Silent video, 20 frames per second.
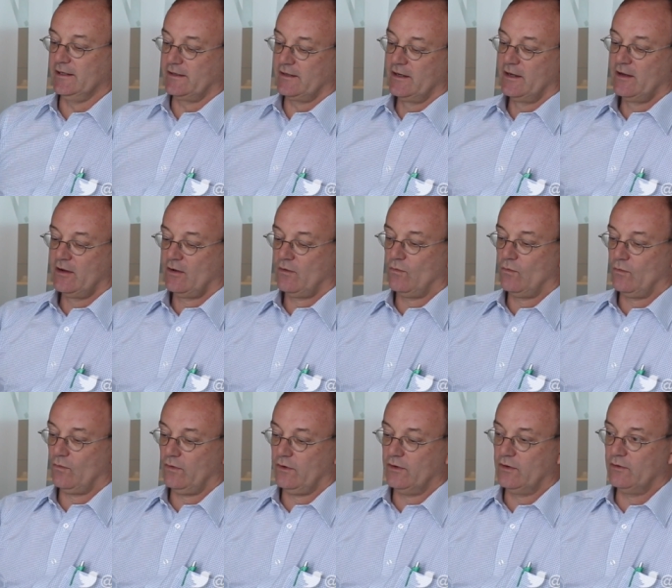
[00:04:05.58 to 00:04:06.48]
that
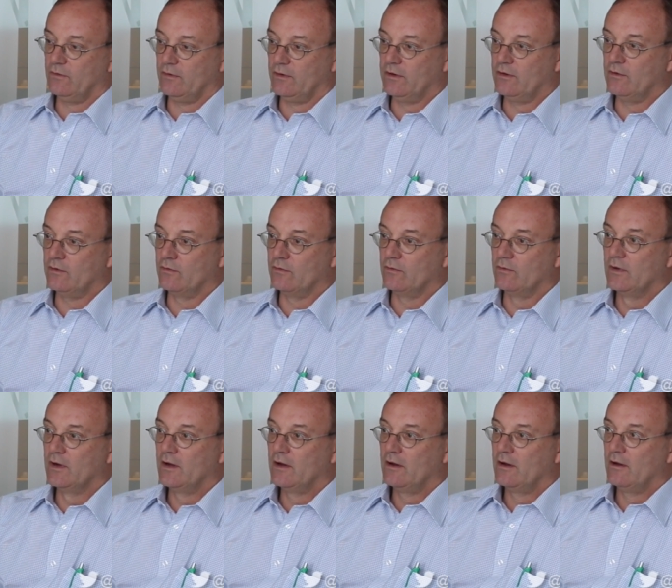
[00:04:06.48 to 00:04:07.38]

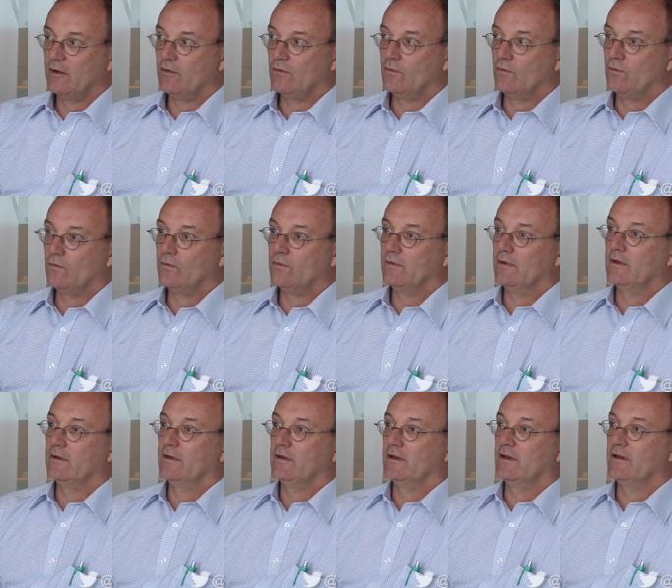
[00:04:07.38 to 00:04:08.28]
you
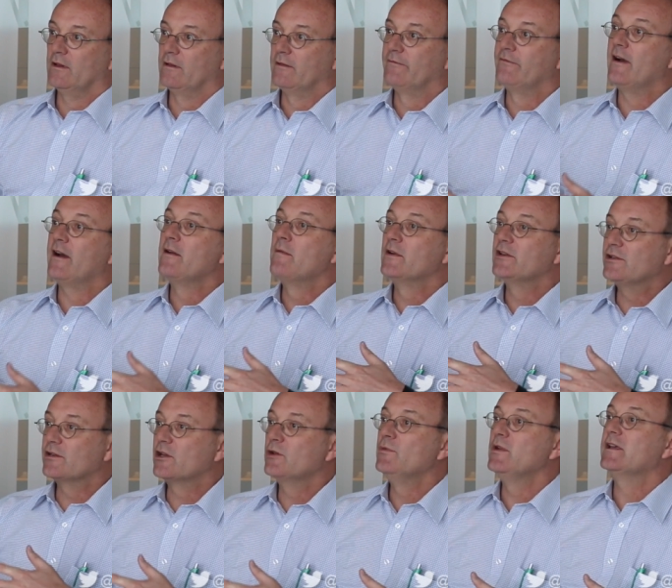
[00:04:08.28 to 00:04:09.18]
very
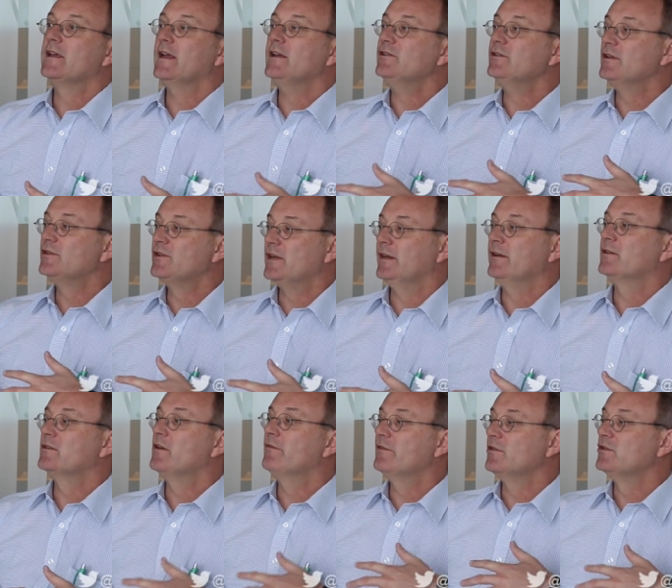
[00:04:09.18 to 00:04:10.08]
much the communication
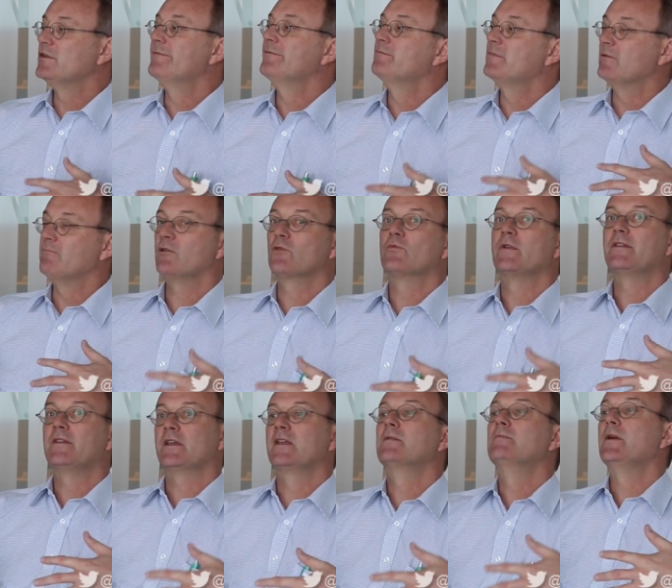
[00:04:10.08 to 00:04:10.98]
agenda is often driven by what we
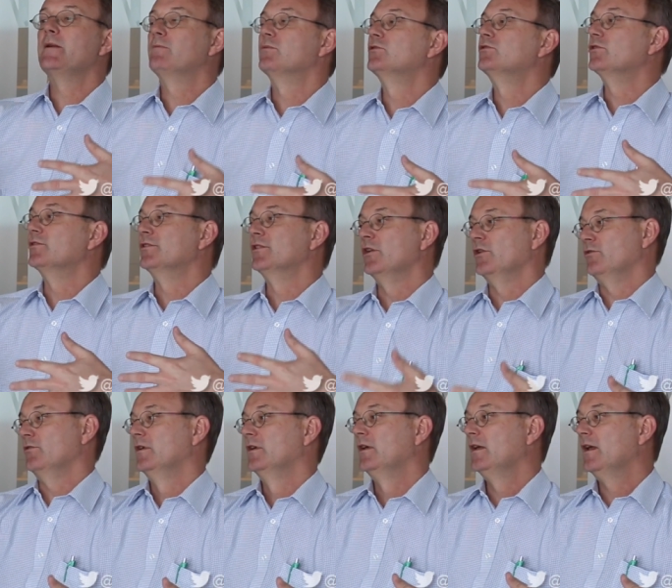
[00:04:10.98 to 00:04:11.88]
think people should
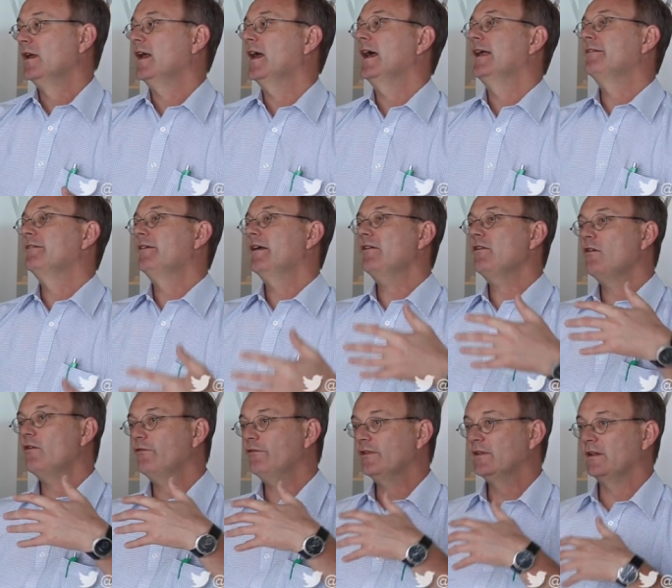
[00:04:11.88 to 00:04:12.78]
know. Mm. And very
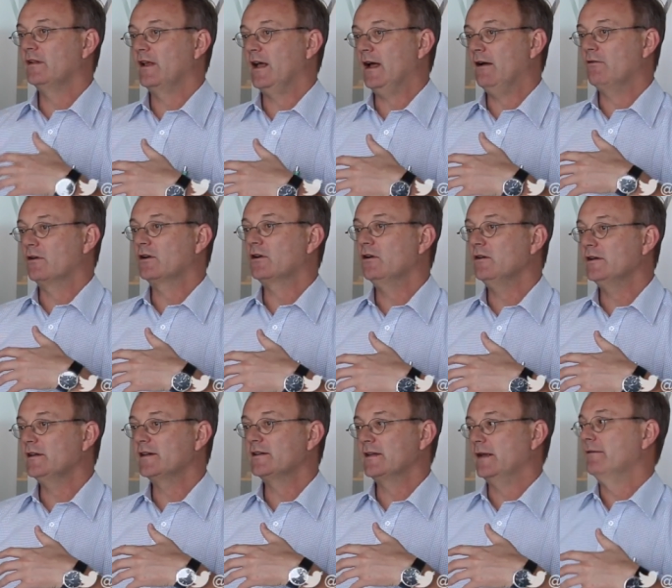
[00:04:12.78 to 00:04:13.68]
often, our
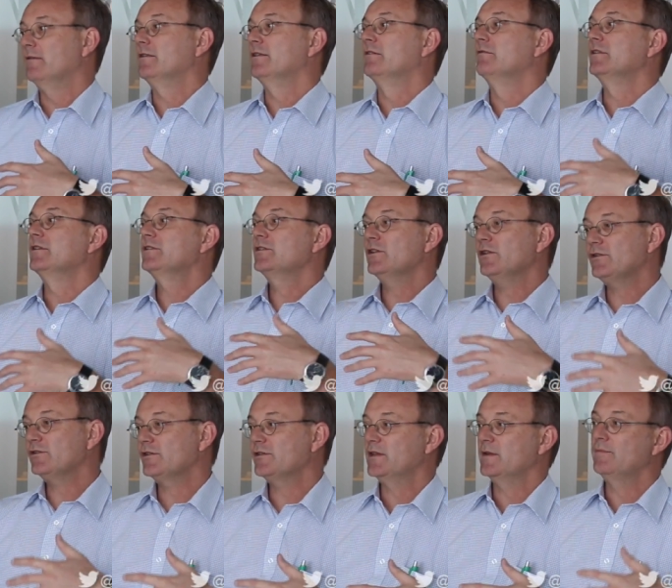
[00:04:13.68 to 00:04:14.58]
colleagues, our, the
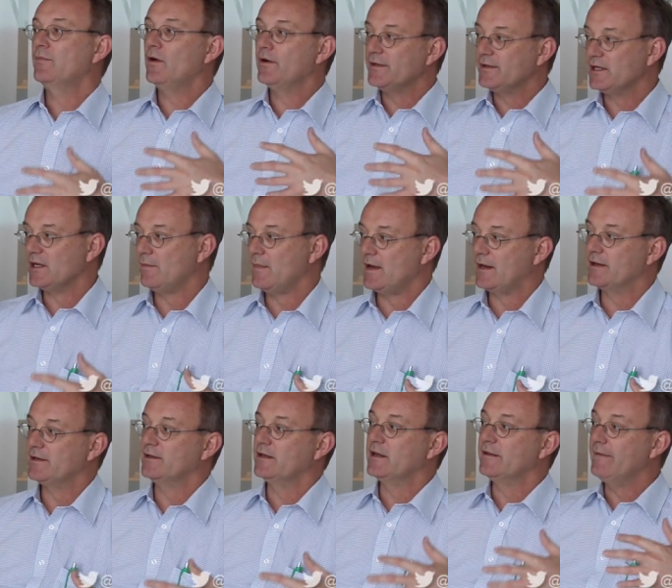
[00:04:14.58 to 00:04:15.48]
researchers, the
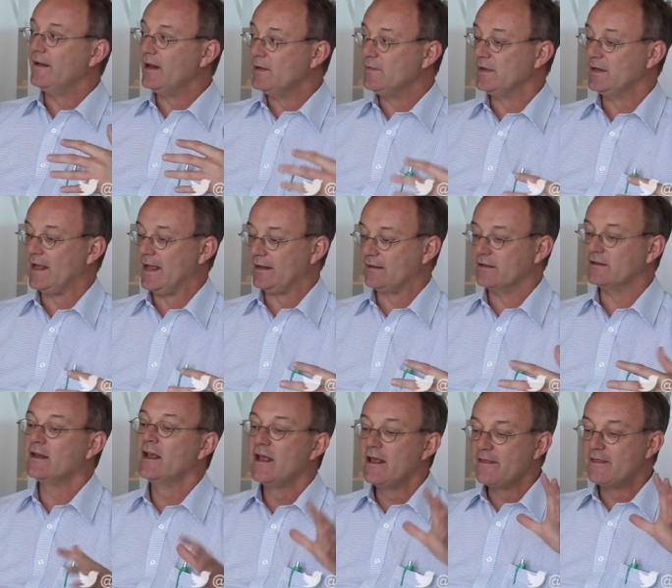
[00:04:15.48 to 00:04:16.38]
policymakers, the development
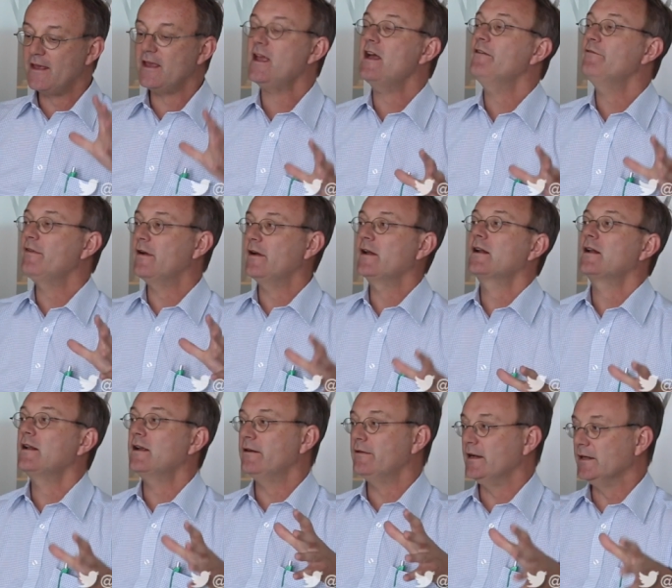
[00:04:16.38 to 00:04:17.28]
actors, they have very
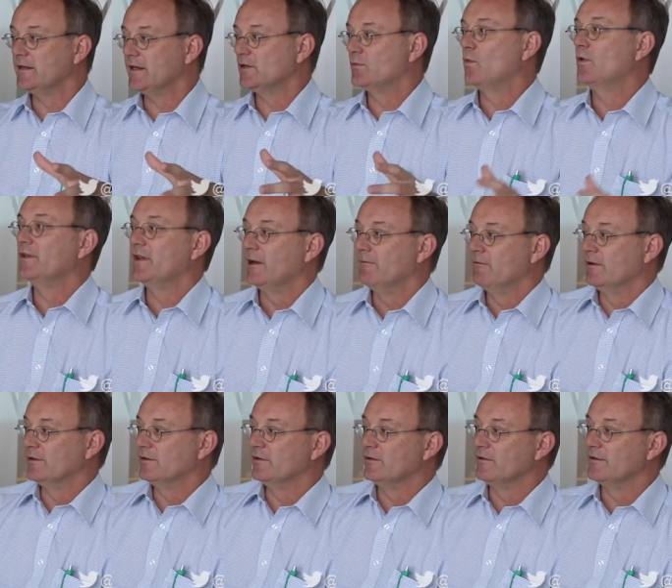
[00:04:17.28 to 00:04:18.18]
clear ideas of what they
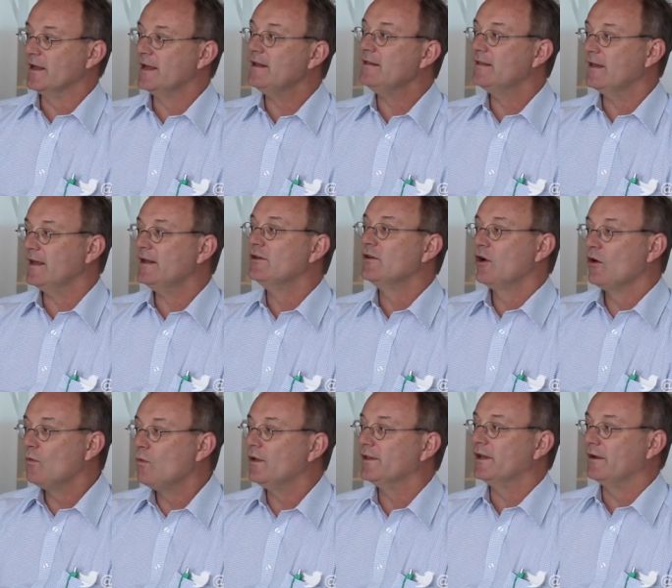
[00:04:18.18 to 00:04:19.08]
want to do. They, they
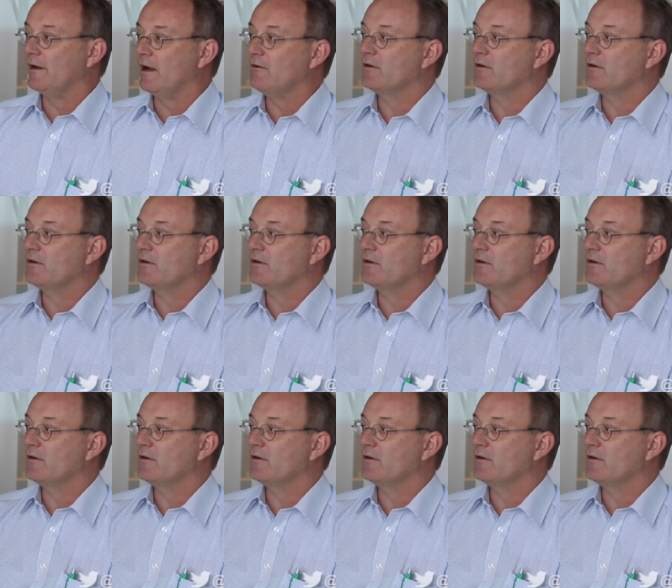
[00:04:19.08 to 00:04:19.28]
know what their